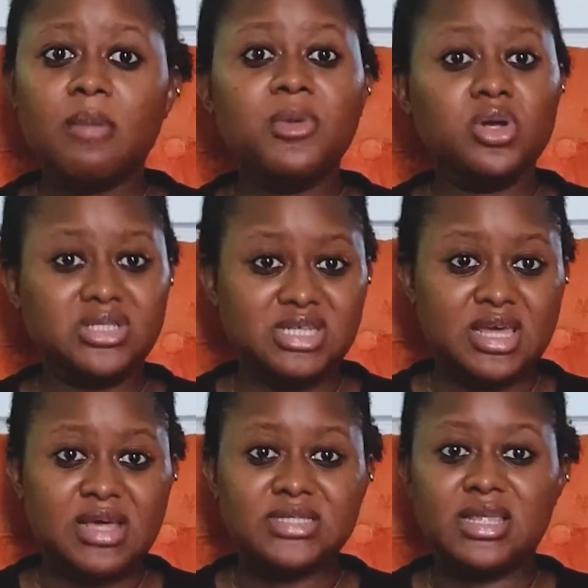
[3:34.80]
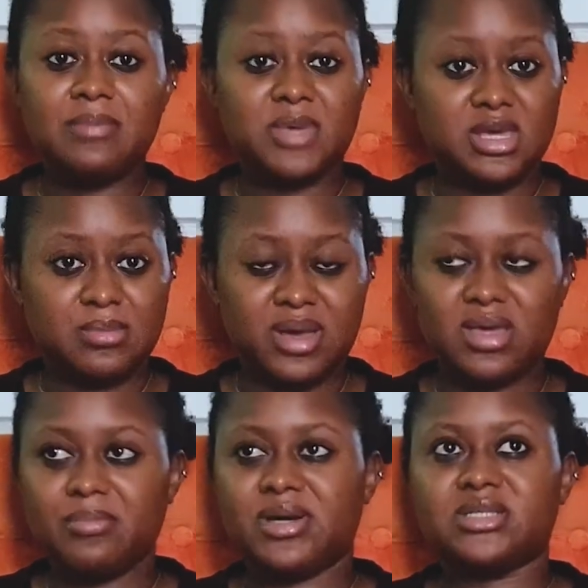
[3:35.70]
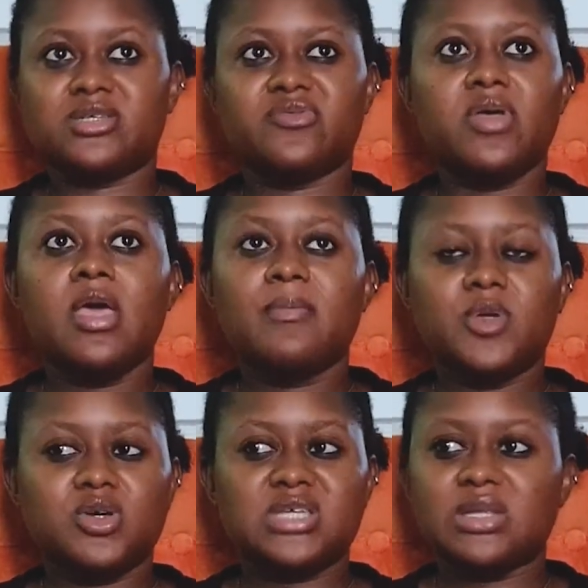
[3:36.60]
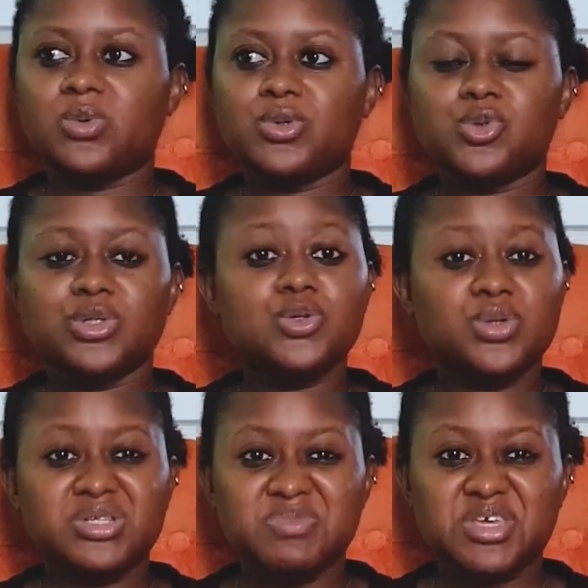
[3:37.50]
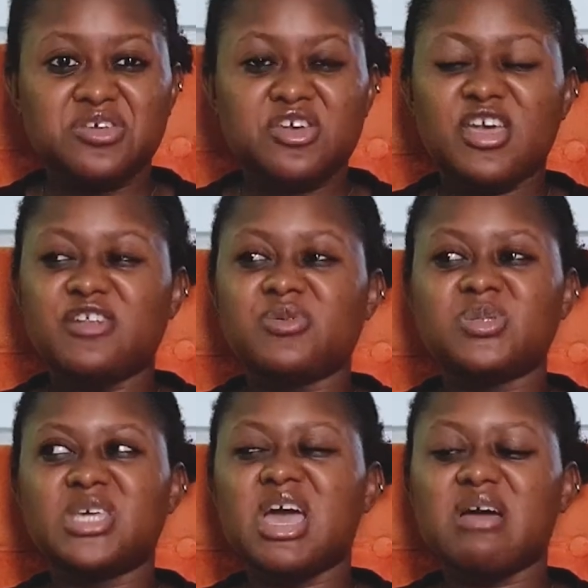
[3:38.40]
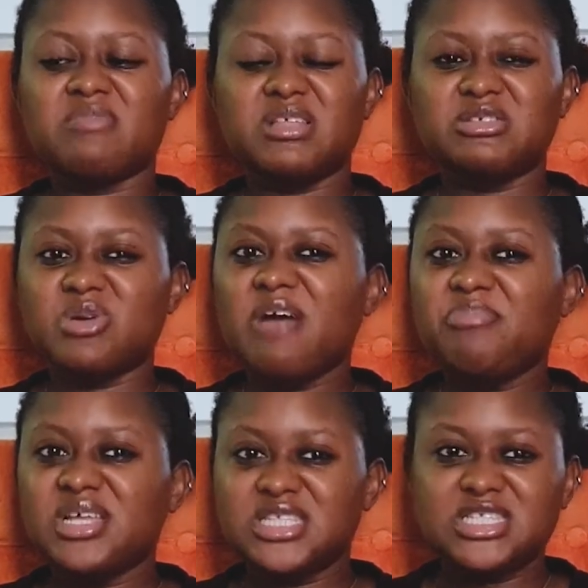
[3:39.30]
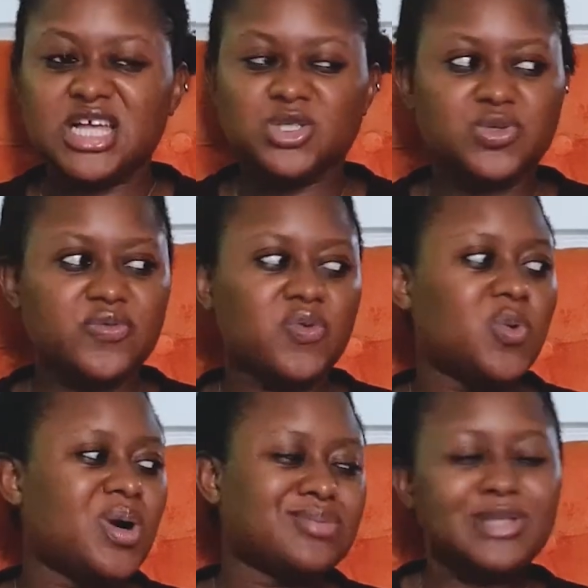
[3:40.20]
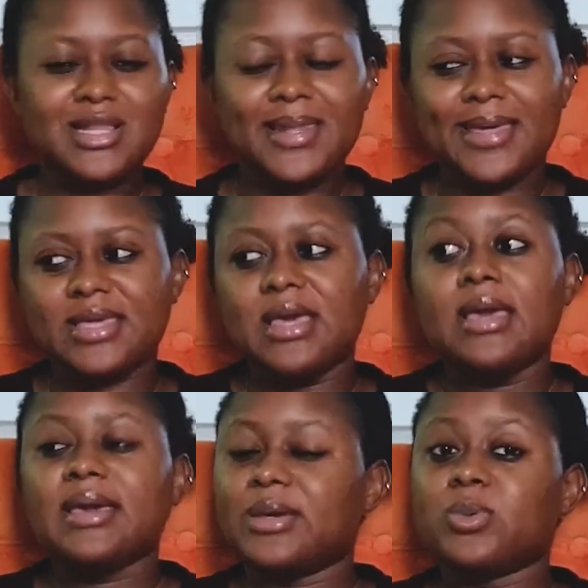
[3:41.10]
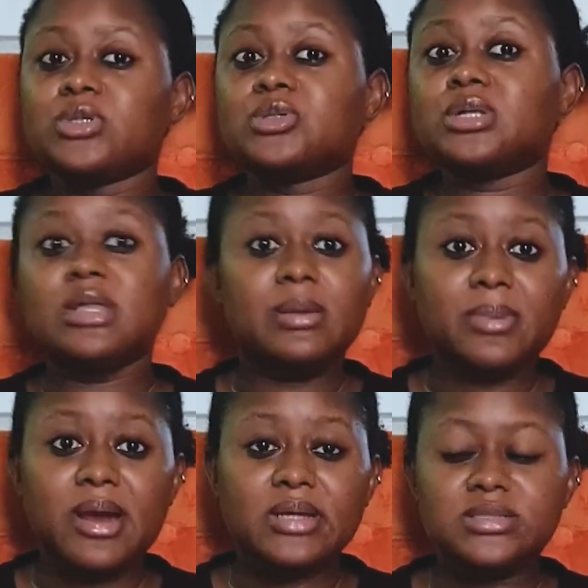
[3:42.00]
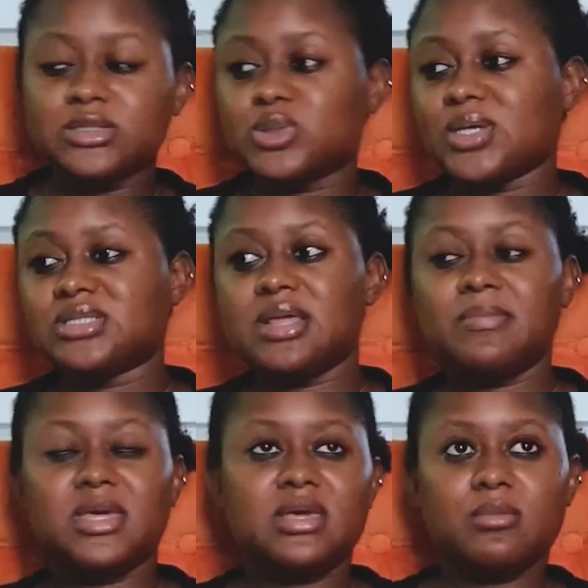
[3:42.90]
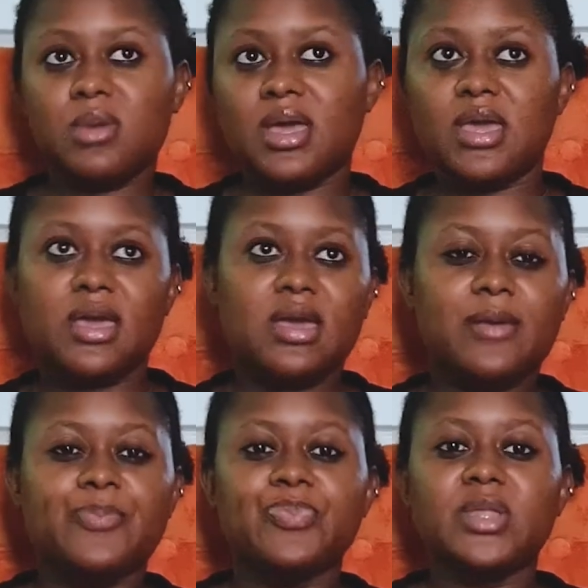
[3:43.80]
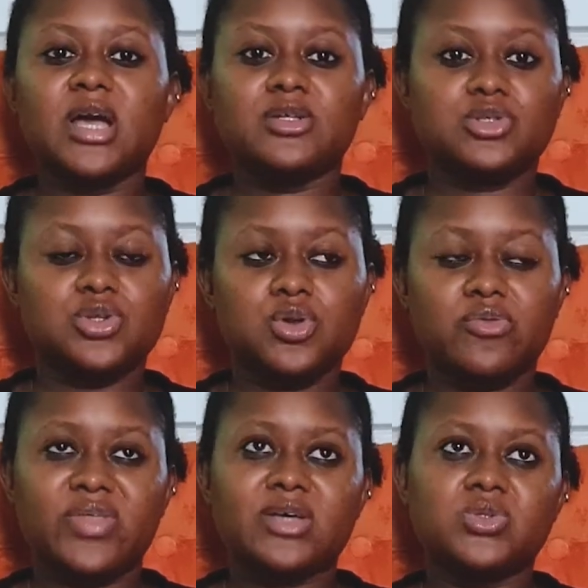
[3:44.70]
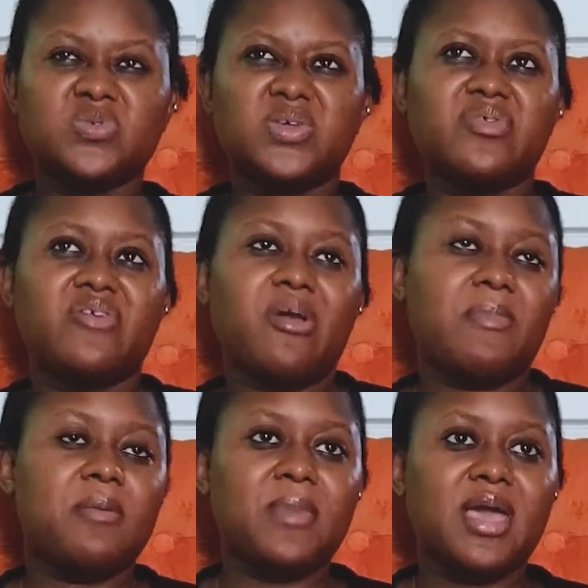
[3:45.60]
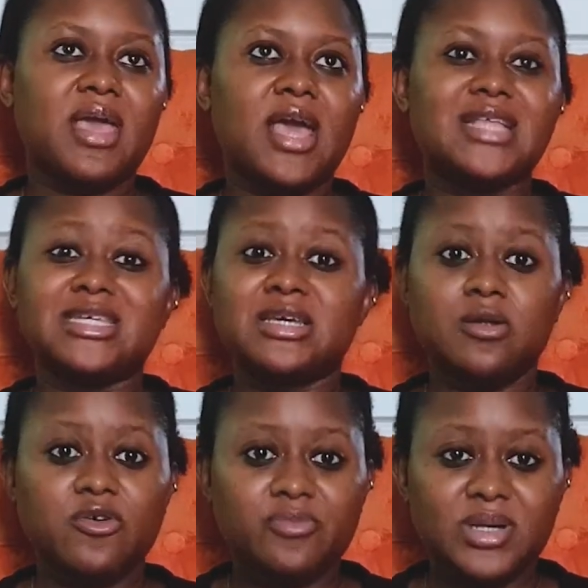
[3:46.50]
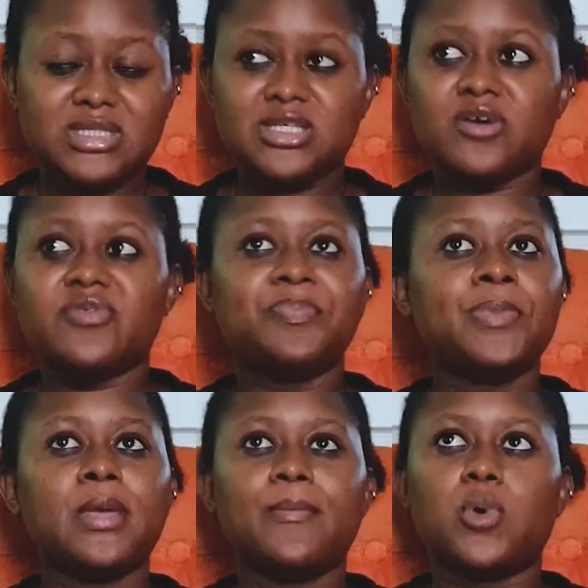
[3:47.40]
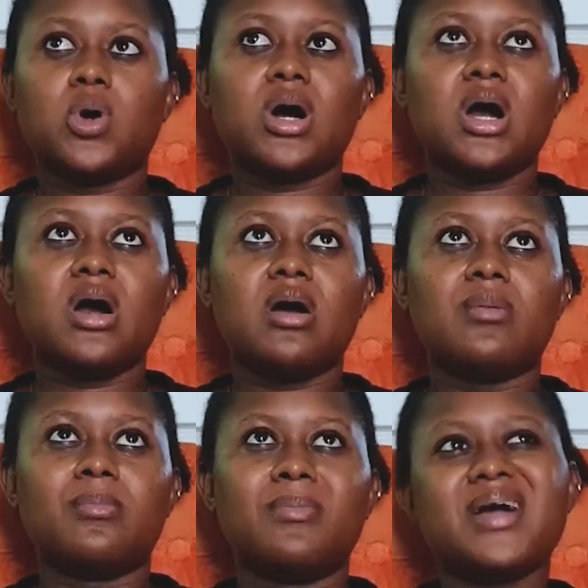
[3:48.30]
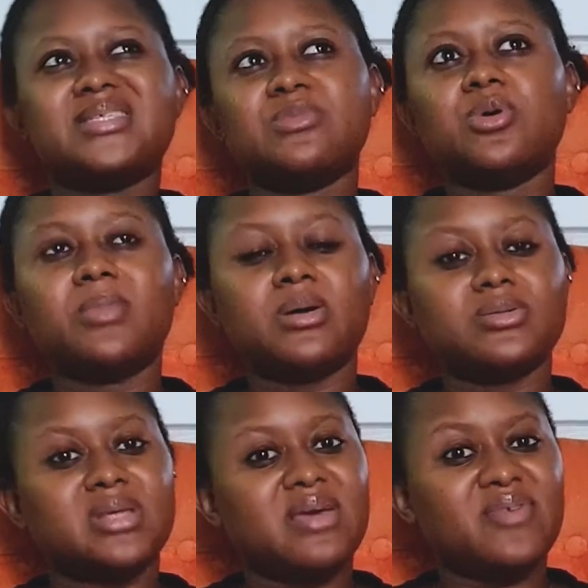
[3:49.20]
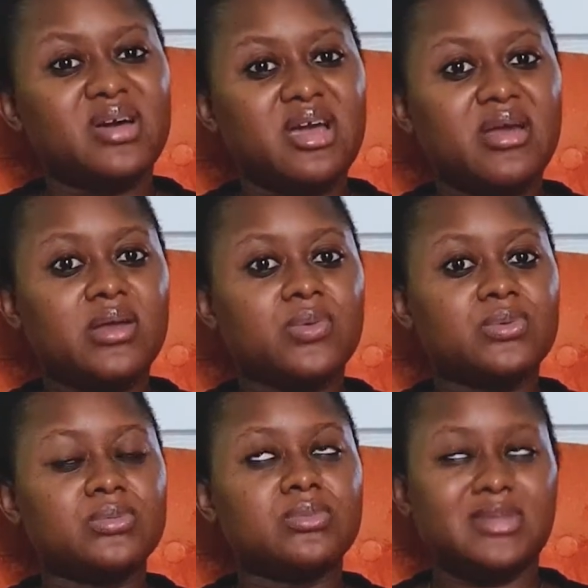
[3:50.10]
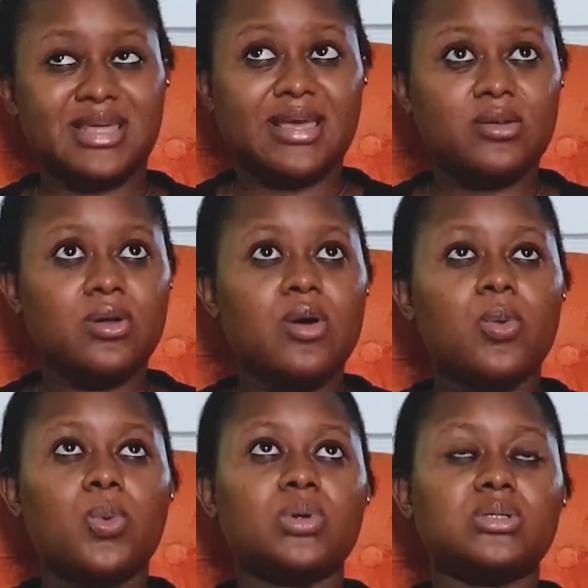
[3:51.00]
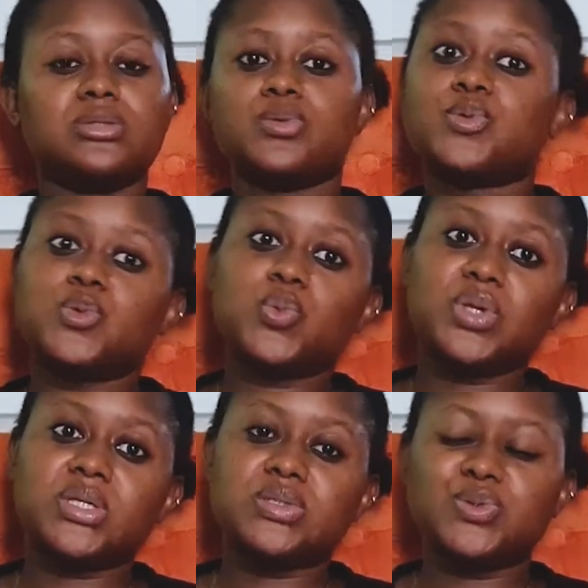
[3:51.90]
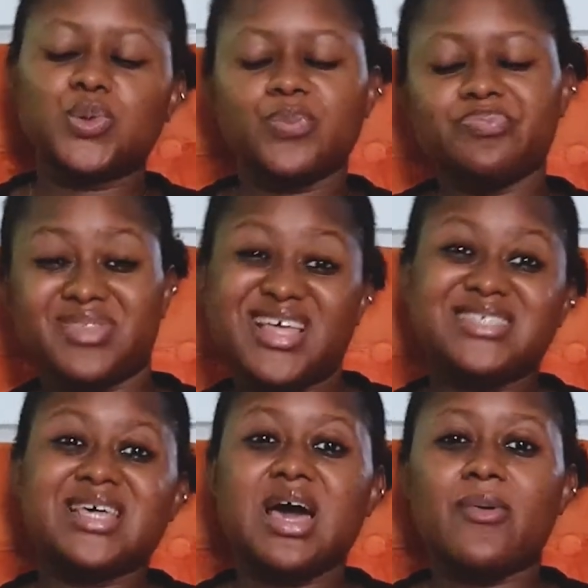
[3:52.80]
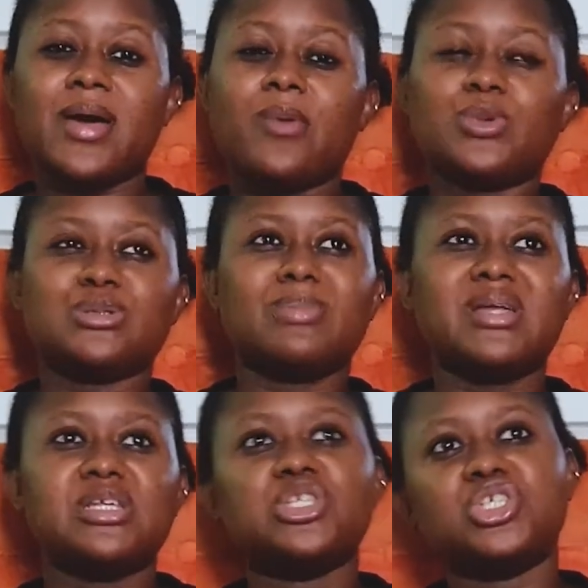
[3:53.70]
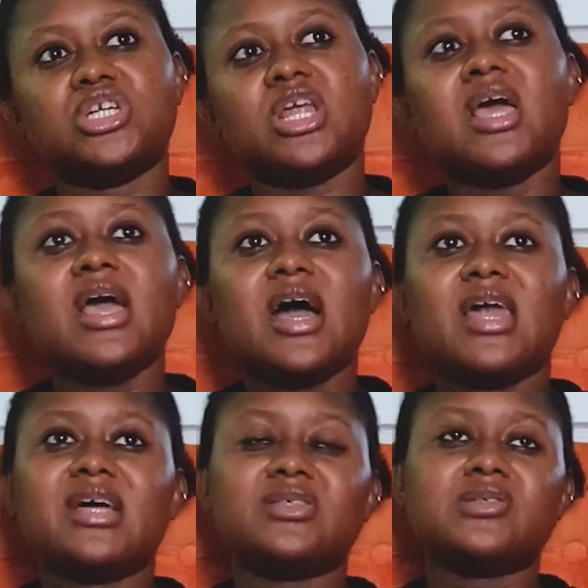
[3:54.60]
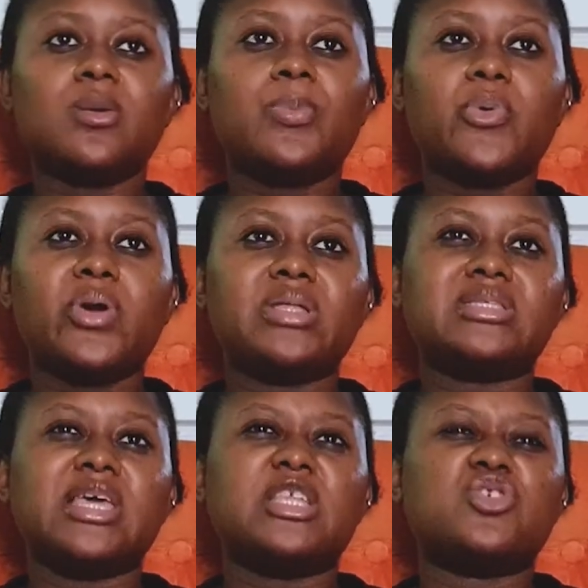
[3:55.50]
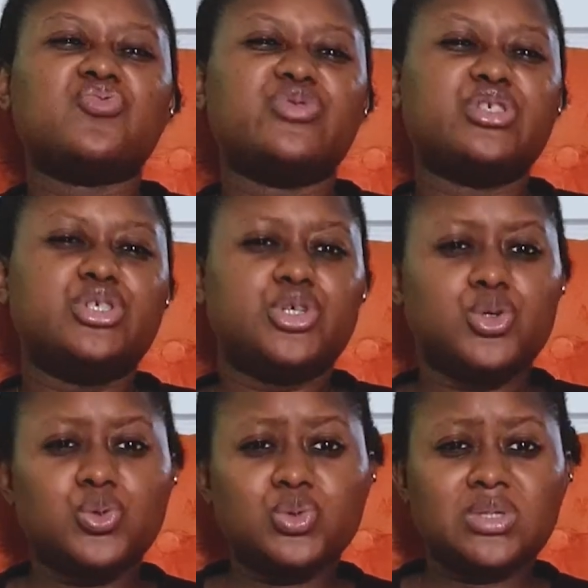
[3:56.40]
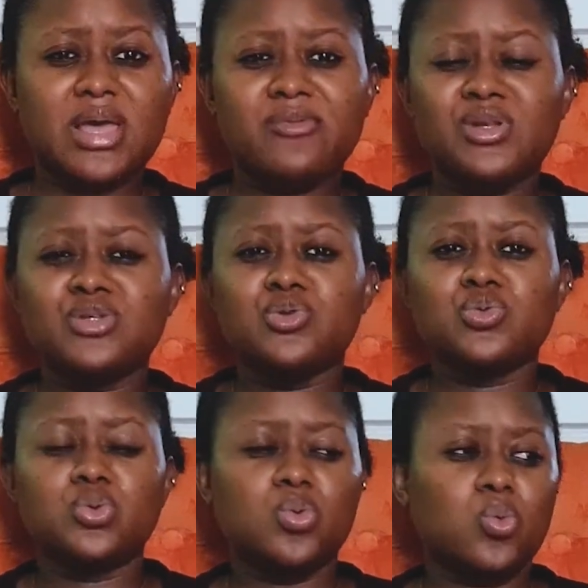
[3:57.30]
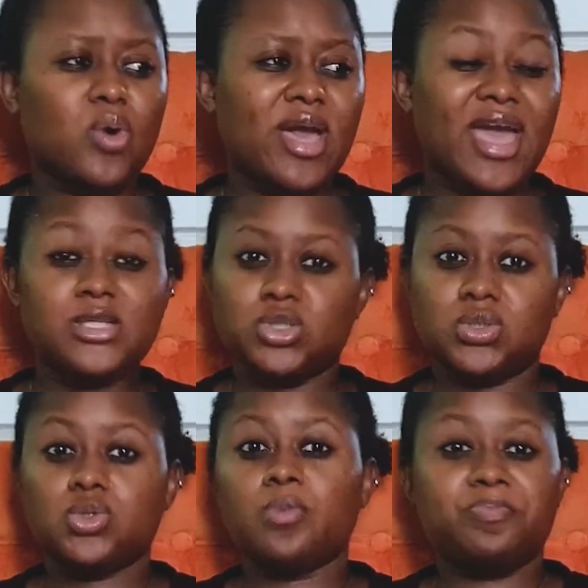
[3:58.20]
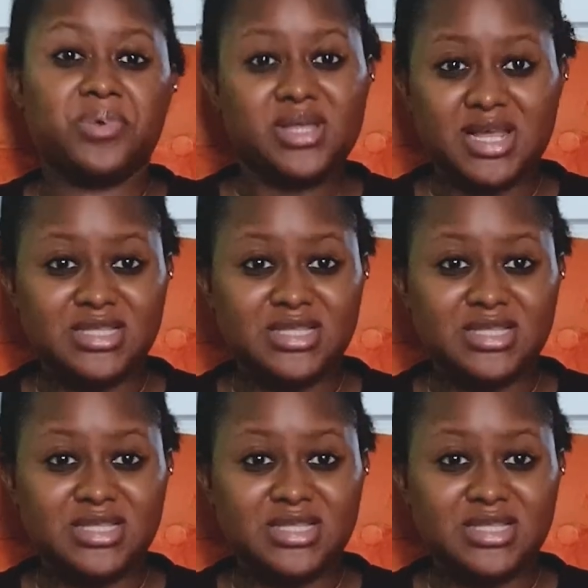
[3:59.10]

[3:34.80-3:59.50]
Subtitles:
because then I started making my hair myself, because I don't want, when someone is making your hair and they'll say, ah, auntie, you have plenty dandruff for, like, it was really embarrassing. So I started making my hair and doing all of that stuff. So even if I make my hair, I take it off myself. But maximum I would ever carry then was 2 weeks. So that's how I was managing. And at some point it reduced. I really don't know why. I just stopped paying